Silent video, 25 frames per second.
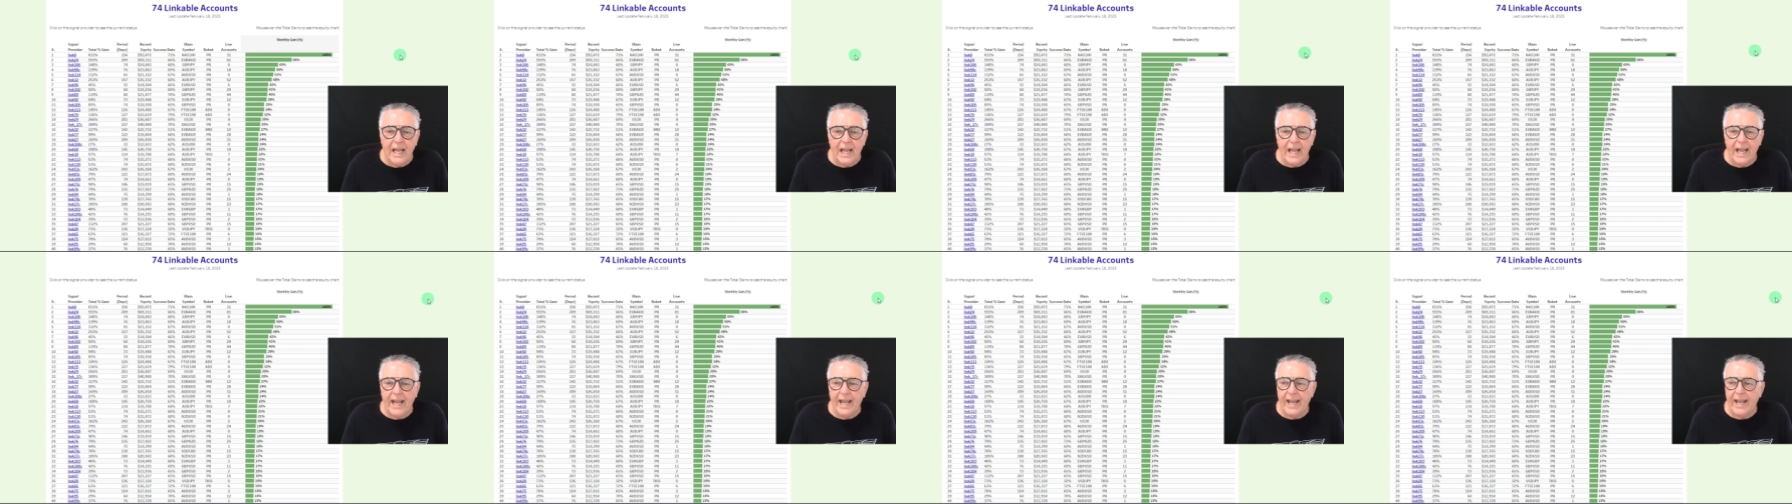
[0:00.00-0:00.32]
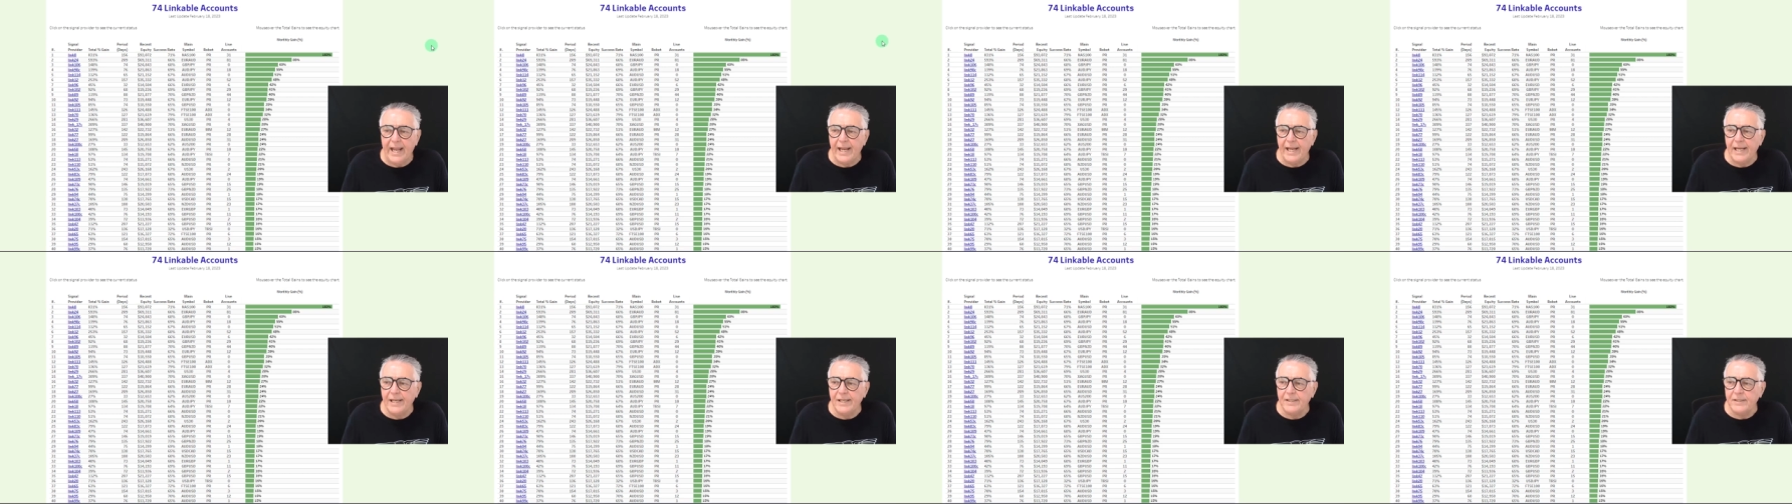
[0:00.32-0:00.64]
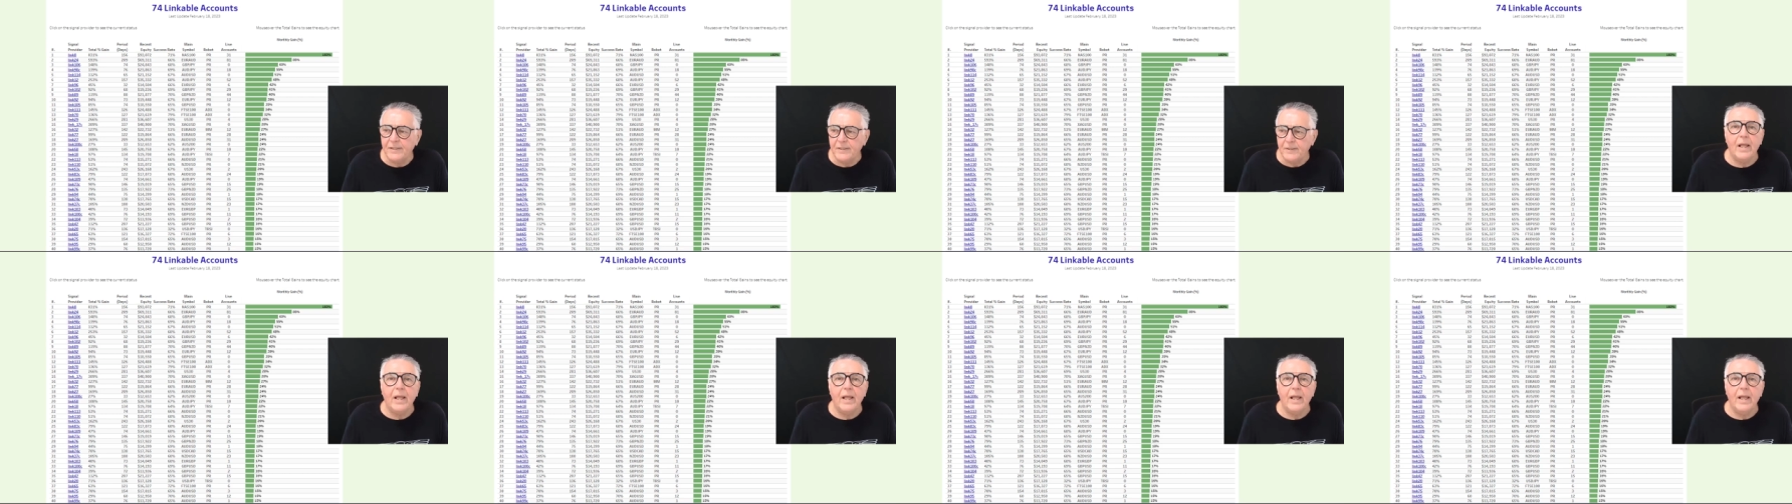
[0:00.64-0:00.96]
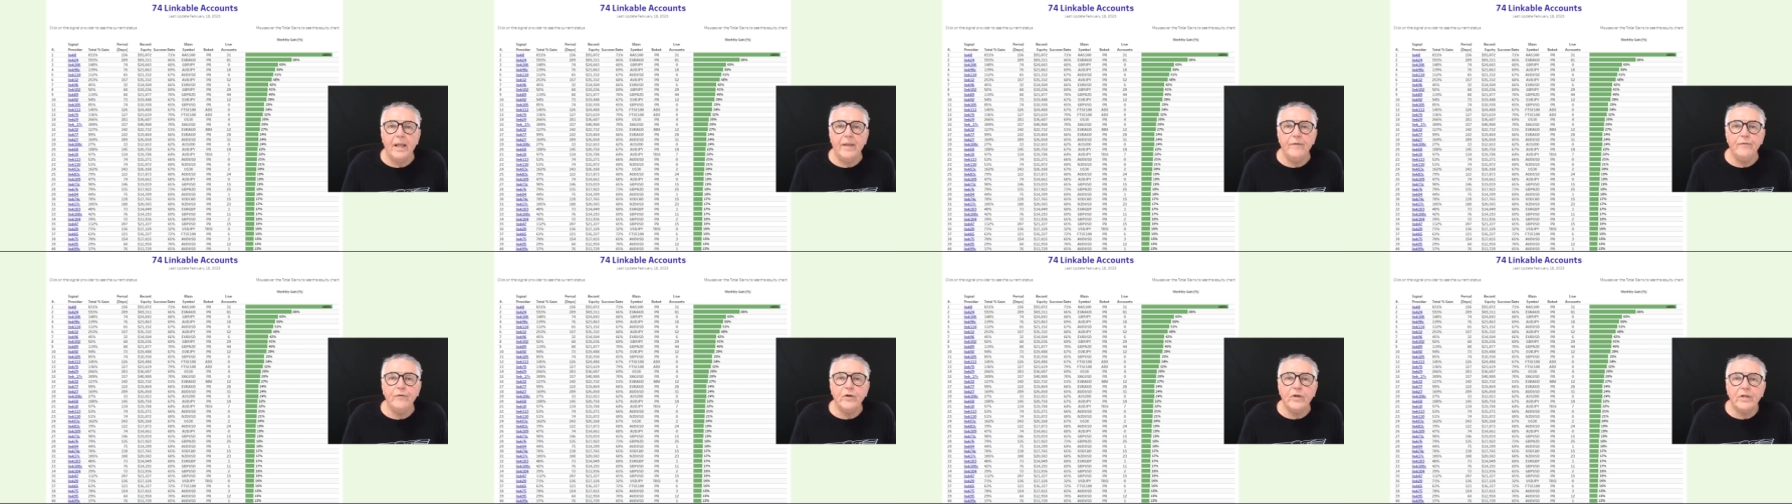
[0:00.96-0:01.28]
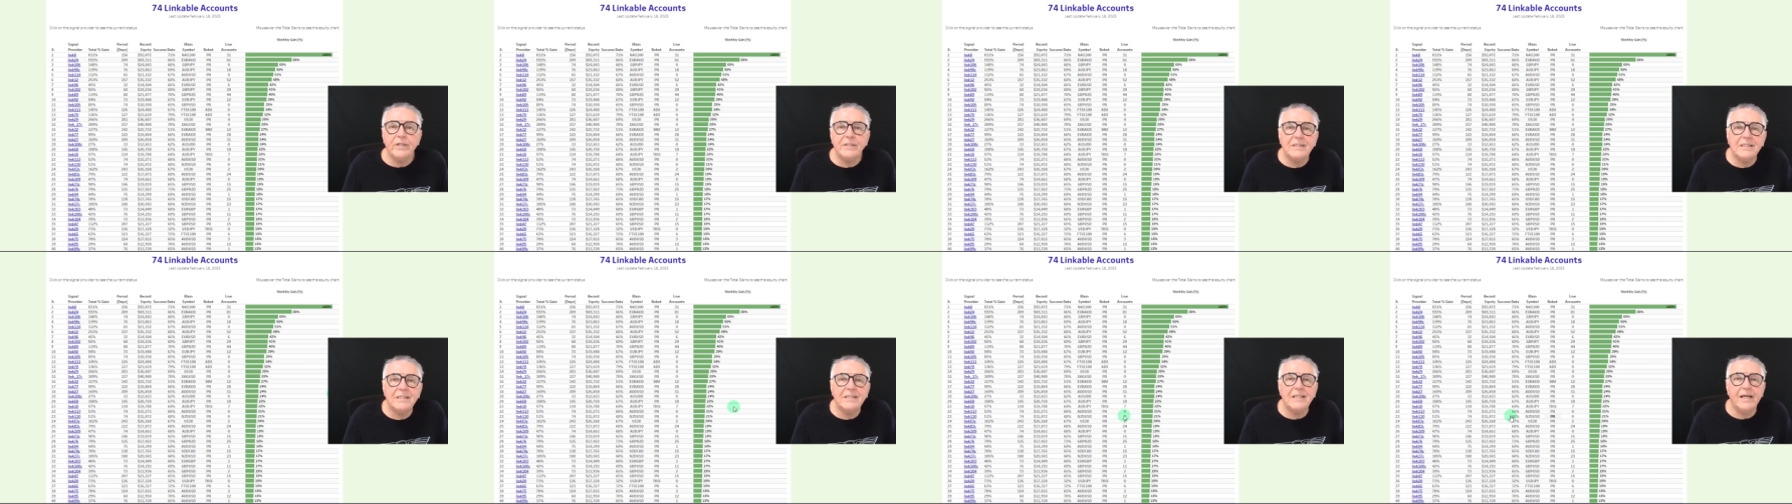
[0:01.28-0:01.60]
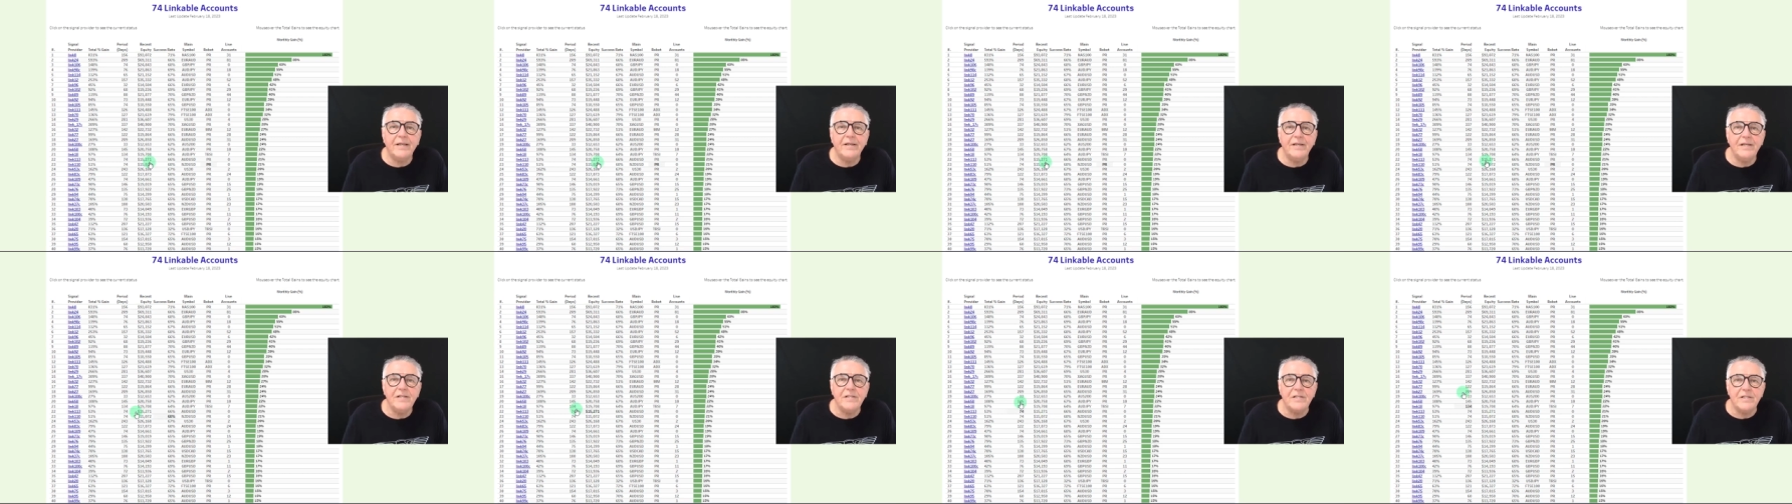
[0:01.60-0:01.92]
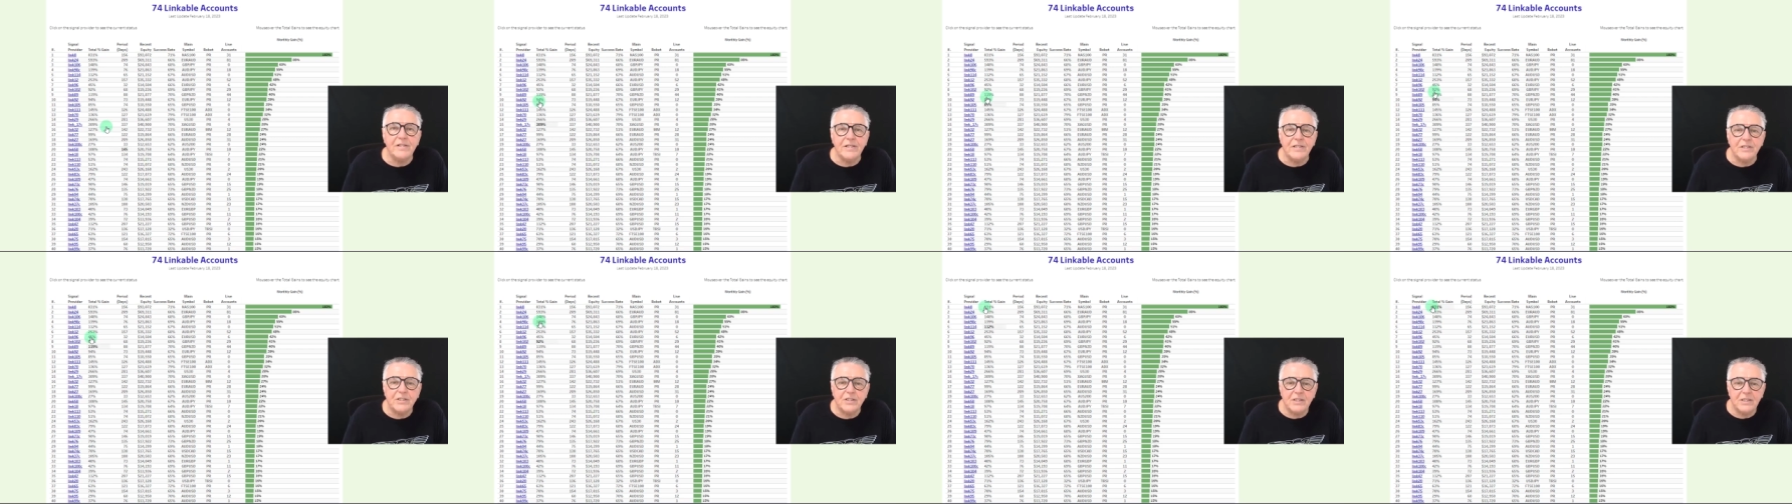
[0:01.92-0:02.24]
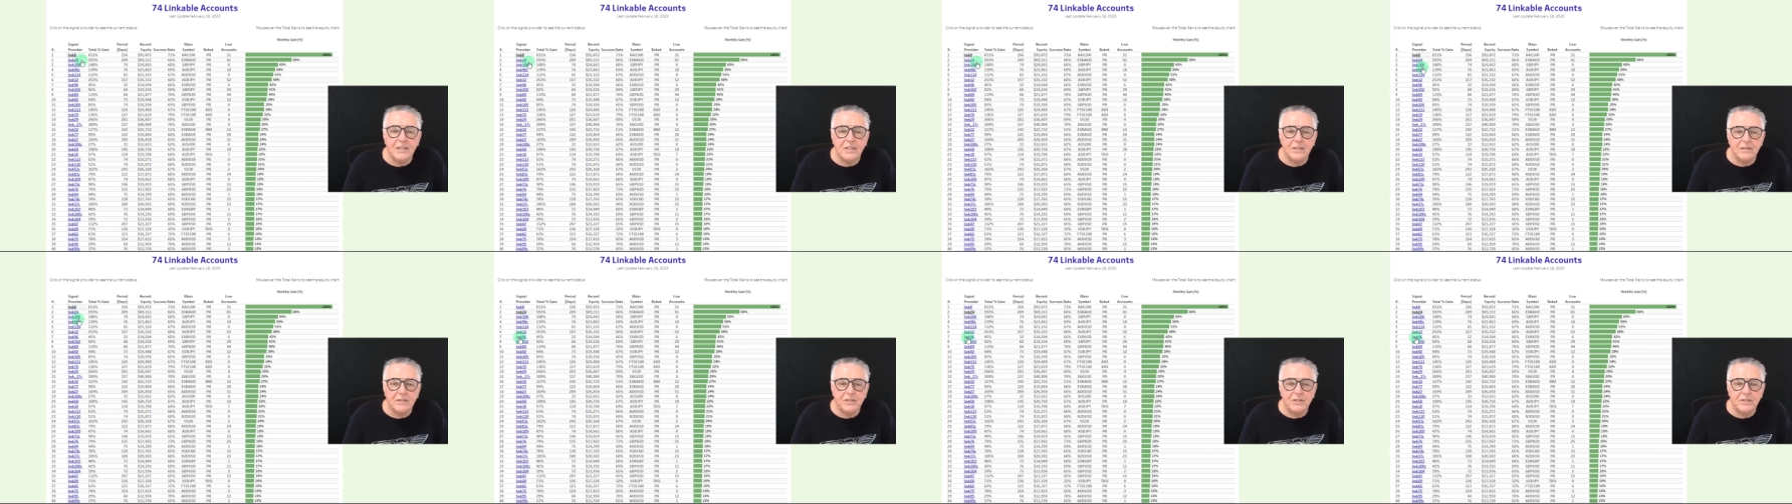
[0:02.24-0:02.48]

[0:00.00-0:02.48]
and, and you can study this